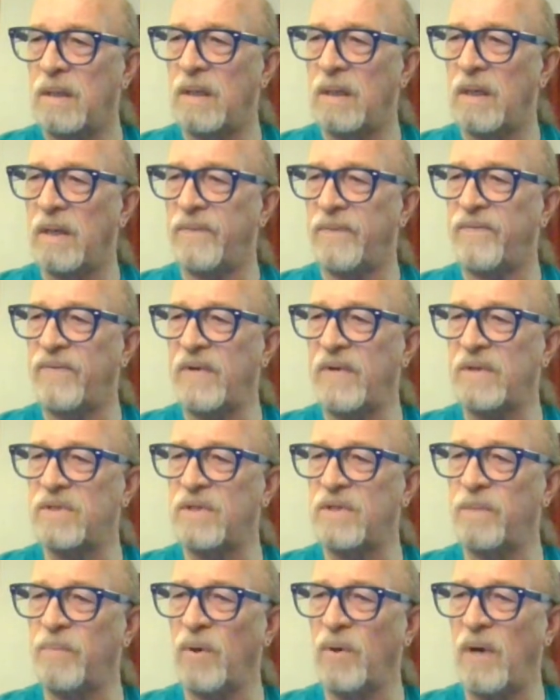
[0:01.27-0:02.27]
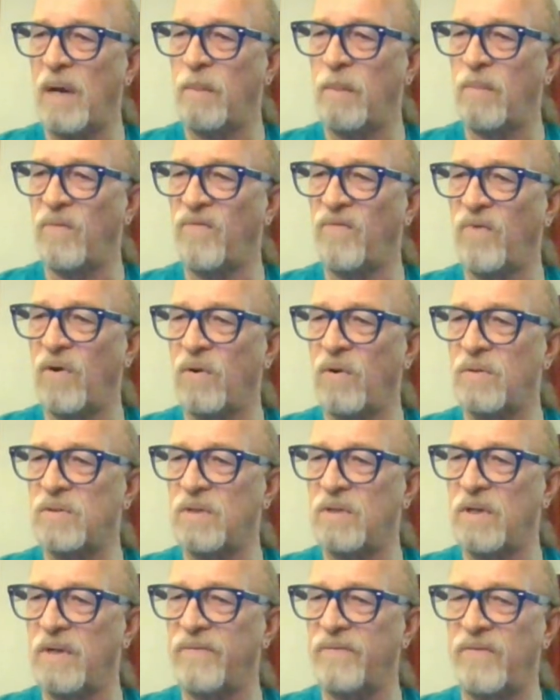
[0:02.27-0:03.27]
Did I fix the problem,
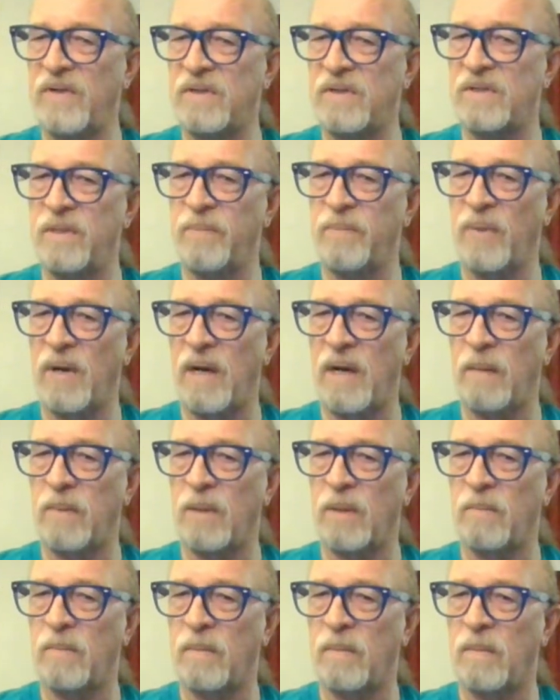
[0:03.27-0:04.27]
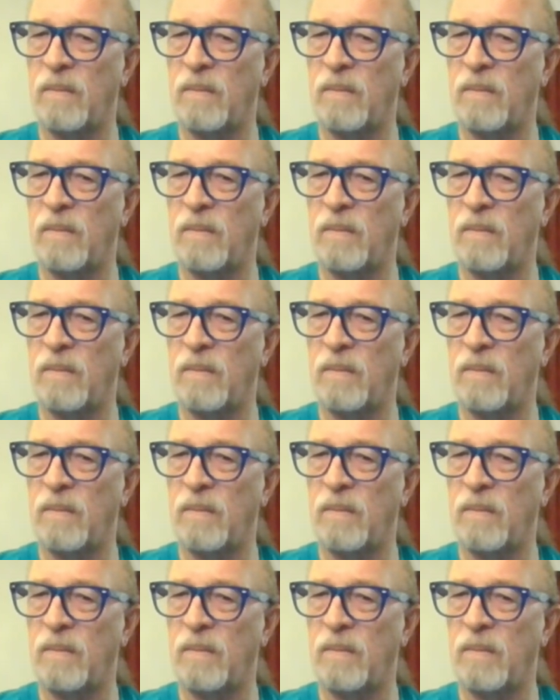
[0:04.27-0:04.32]
folks? Did I fix the problem?